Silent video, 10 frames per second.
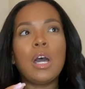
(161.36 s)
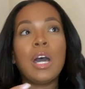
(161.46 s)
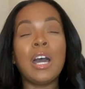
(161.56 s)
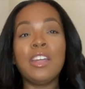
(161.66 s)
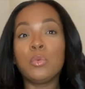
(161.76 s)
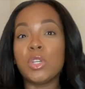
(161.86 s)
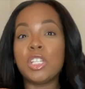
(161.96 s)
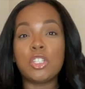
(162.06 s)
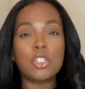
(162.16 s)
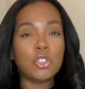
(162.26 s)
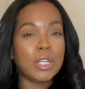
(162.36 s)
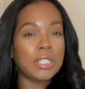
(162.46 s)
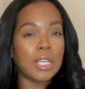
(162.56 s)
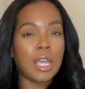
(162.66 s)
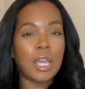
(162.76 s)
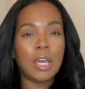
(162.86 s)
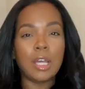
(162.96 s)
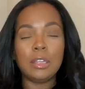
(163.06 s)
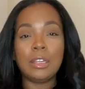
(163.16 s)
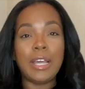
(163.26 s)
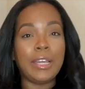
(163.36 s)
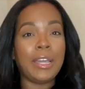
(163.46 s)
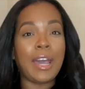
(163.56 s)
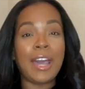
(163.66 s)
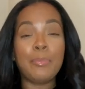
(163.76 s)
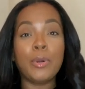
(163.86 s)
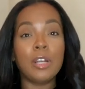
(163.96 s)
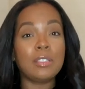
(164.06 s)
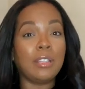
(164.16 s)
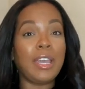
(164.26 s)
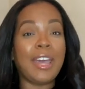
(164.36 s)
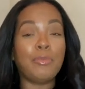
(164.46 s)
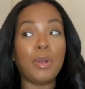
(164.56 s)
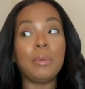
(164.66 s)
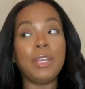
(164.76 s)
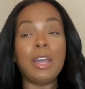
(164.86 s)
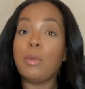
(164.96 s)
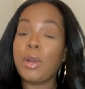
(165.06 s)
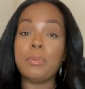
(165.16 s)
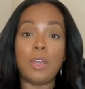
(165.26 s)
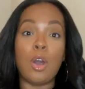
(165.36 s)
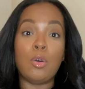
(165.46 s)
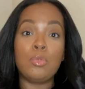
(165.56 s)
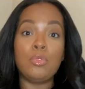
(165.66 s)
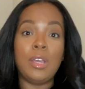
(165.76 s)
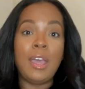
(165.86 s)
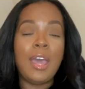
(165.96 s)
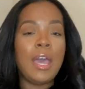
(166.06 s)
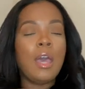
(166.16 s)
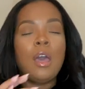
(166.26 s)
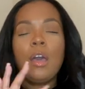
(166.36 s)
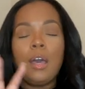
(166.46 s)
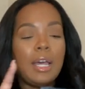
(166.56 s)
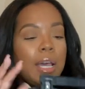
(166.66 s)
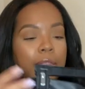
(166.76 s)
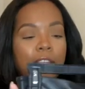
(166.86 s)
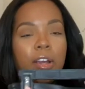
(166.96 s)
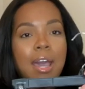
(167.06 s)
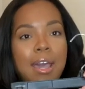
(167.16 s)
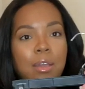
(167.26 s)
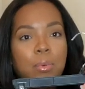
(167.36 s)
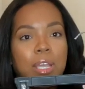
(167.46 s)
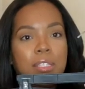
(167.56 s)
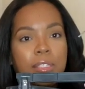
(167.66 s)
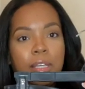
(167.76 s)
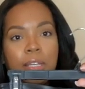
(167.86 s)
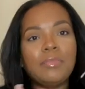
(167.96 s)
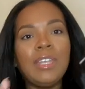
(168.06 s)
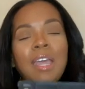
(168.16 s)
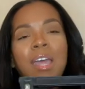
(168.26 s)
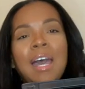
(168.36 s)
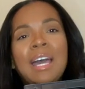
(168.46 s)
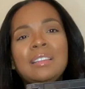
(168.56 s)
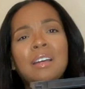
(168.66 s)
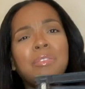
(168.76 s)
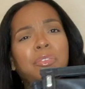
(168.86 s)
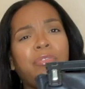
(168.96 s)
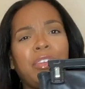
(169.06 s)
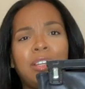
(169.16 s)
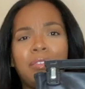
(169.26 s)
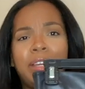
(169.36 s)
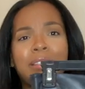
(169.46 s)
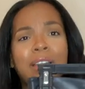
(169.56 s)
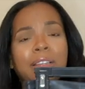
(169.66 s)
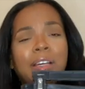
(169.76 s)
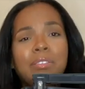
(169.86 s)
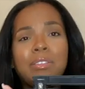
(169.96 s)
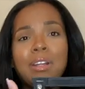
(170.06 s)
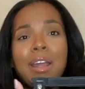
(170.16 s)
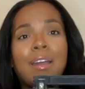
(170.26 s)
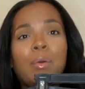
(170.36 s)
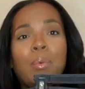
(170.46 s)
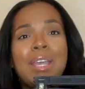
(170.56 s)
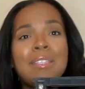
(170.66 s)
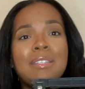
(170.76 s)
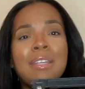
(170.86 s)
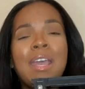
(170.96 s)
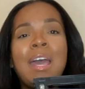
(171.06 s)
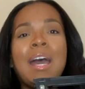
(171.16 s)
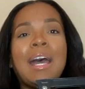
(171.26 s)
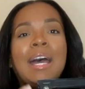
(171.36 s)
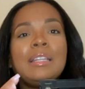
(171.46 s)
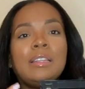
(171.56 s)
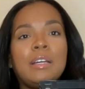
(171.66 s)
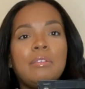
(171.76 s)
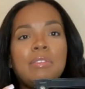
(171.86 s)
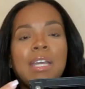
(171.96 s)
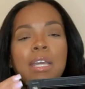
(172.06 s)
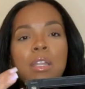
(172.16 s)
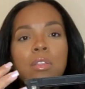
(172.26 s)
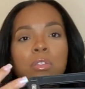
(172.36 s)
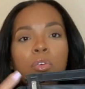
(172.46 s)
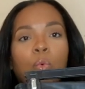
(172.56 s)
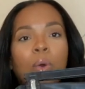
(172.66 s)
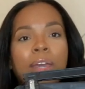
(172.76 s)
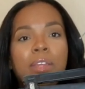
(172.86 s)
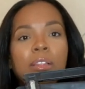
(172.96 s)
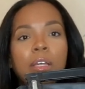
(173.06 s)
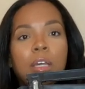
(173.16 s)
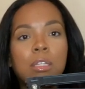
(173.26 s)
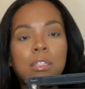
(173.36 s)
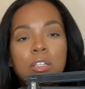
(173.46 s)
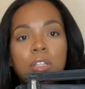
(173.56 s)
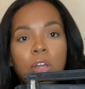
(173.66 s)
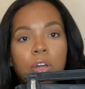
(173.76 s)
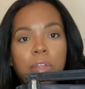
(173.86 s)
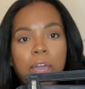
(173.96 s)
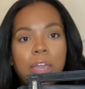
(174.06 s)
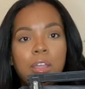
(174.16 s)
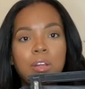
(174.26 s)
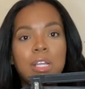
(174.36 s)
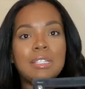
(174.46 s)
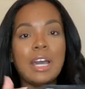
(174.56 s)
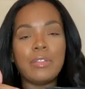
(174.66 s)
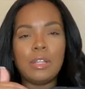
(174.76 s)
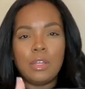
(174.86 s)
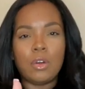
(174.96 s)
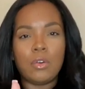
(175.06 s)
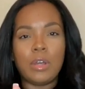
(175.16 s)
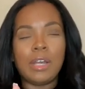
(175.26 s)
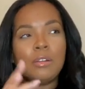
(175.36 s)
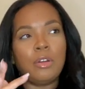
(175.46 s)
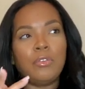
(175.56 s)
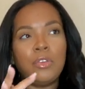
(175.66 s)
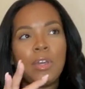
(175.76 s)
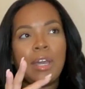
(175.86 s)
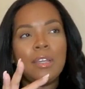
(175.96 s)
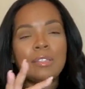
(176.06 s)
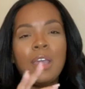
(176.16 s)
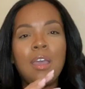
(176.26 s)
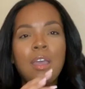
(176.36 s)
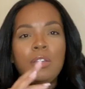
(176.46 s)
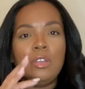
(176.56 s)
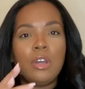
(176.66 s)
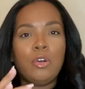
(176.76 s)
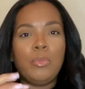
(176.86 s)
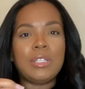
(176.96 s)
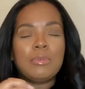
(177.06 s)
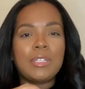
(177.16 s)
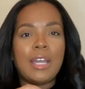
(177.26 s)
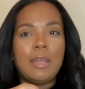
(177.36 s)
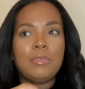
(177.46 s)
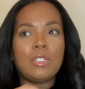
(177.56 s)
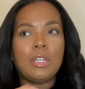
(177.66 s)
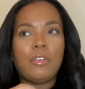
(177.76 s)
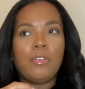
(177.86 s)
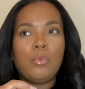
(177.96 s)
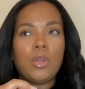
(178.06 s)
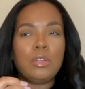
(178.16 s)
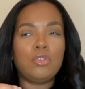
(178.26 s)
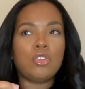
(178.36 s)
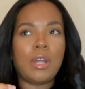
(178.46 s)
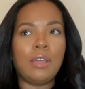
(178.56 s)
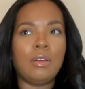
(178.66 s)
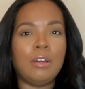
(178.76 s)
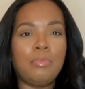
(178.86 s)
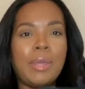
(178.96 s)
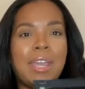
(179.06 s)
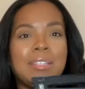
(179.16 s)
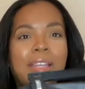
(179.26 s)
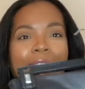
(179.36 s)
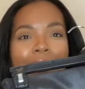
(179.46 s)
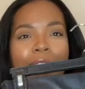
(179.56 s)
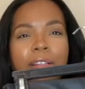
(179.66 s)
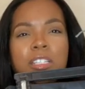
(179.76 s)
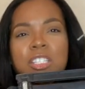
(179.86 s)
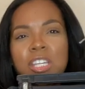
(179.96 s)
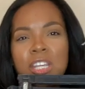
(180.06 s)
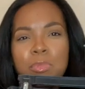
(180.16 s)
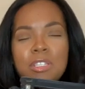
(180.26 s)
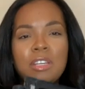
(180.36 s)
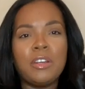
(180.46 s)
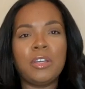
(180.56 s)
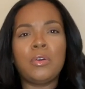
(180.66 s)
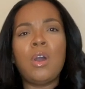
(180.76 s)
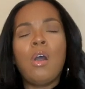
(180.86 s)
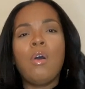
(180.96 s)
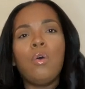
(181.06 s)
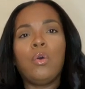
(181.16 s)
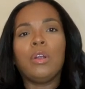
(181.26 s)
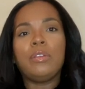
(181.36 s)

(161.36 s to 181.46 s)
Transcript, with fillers: unrestricting legging I personally have probably probably owned. They're high-waisted. I love the fit of these. I love that they're high-waisted. I love that the way they look literally on the hanger is how they look on. I don't know if you guys know, but sometimes when you try on pants that have like the sheen material or